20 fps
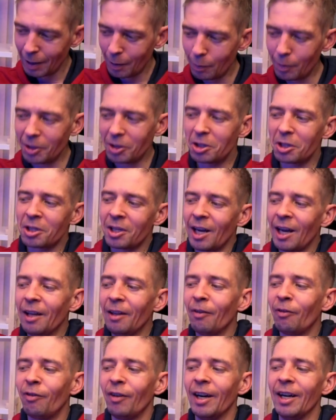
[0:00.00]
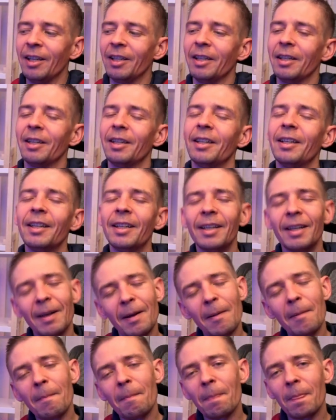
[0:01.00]
which is kind of funny.
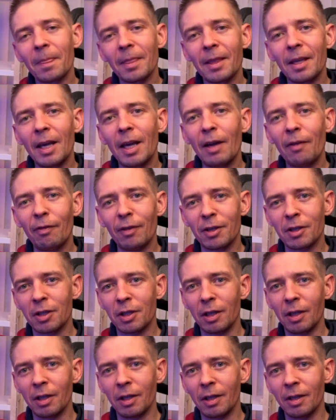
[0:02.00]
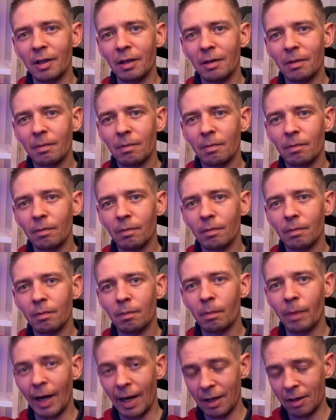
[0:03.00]
If it's a
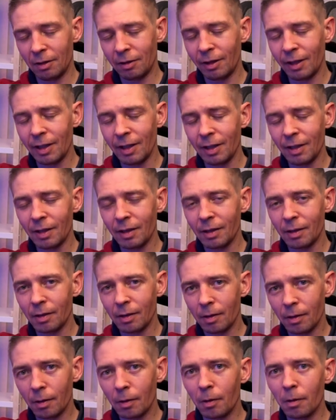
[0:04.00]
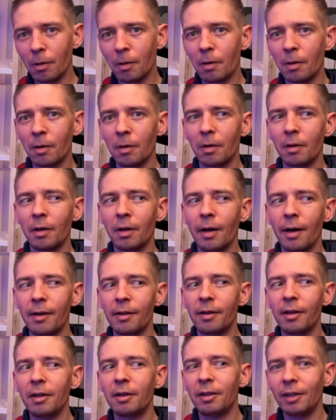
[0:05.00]
pine tree or
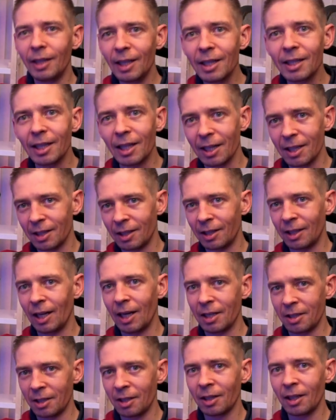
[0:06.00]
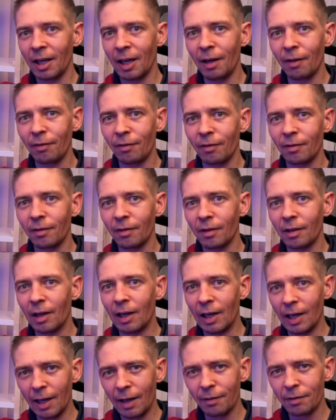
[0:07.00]
the tree that doesn't have
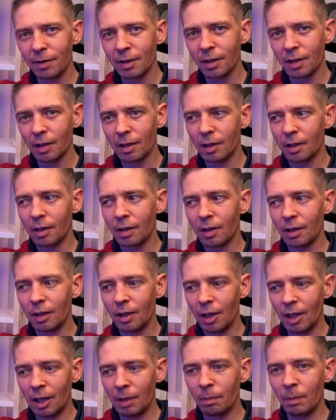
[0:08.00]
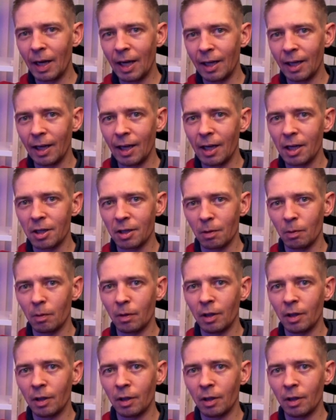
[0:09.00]
leaves. In my case,